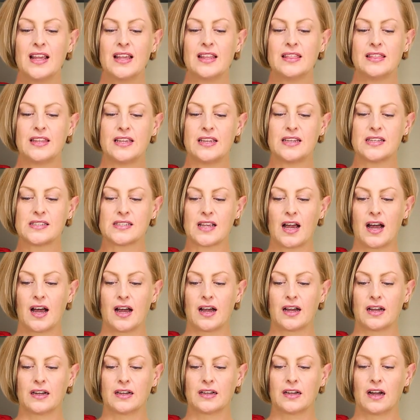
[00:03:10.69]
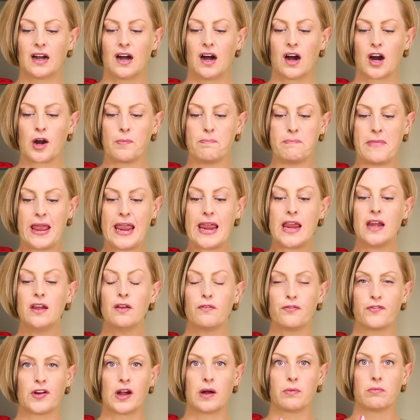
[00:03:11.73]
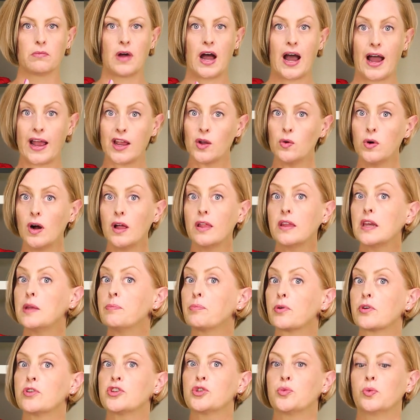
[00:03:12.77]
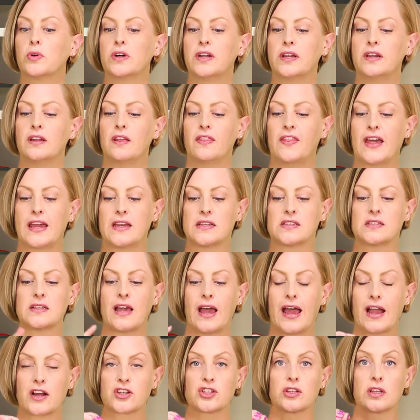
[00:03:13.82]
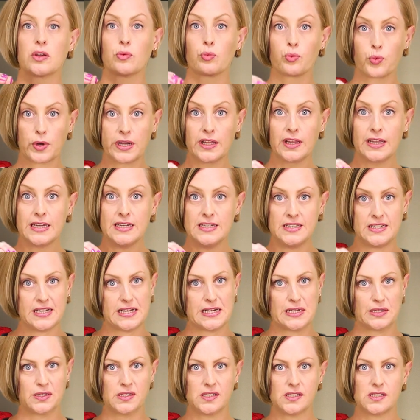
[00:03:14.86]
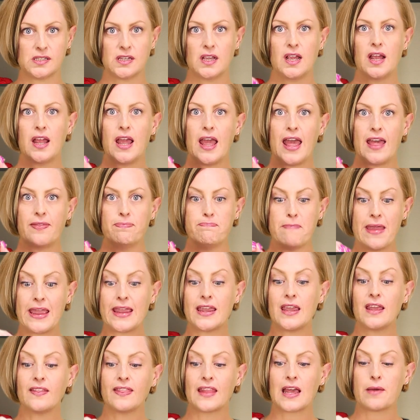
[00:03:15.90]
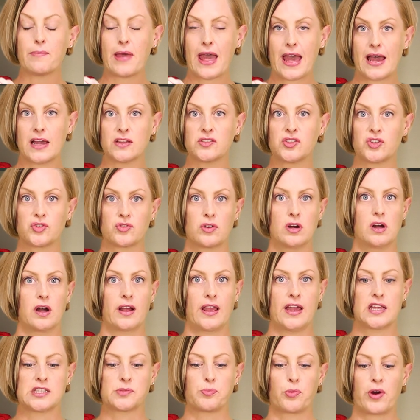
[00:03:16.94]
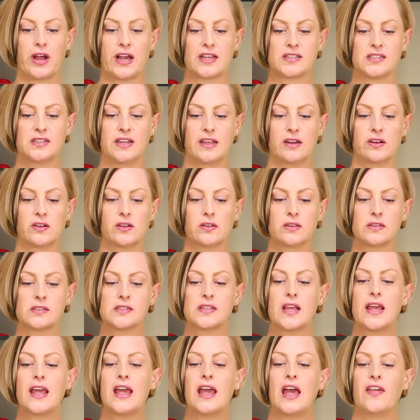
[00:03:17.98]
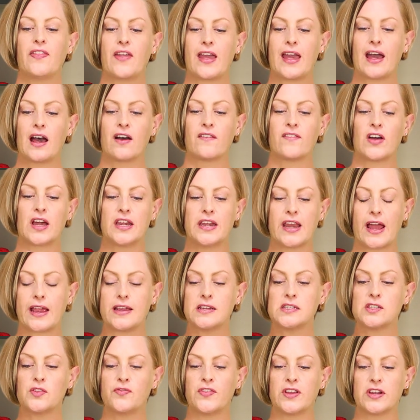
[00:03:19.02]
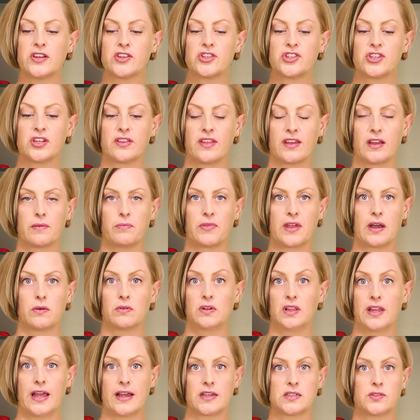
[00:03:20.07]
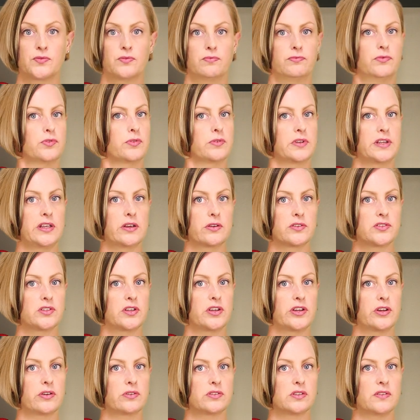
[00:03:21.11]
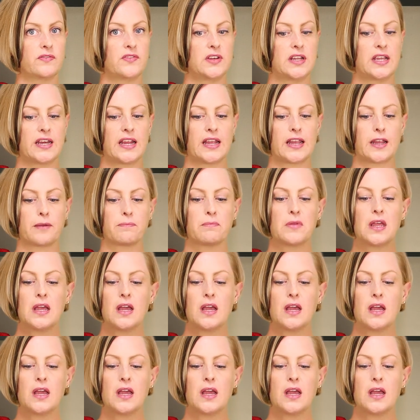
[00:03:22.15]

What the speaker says: These are made from high quality birchwood that is actually really dense, making them as strong as brass needles. And they have a nice finish to them that will last through years and years of knitting.